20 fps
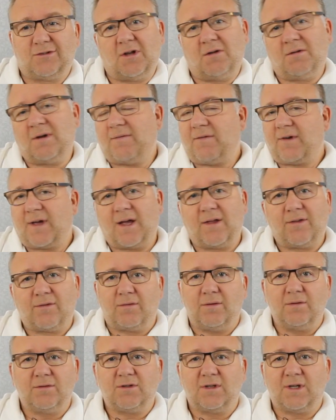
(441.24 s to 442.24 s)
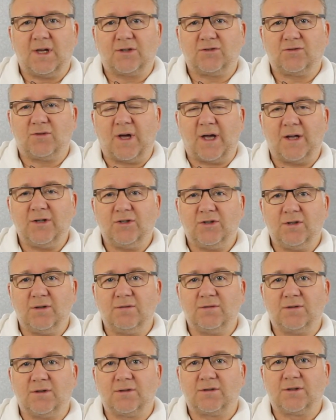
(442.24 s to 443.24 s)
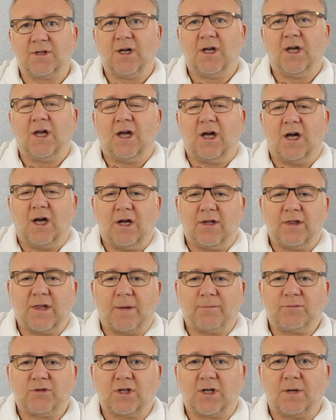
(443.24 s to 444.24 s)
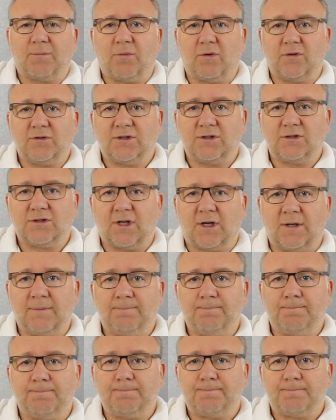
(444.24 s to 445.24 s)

don't ever get through to the actual end users at that particular point in time.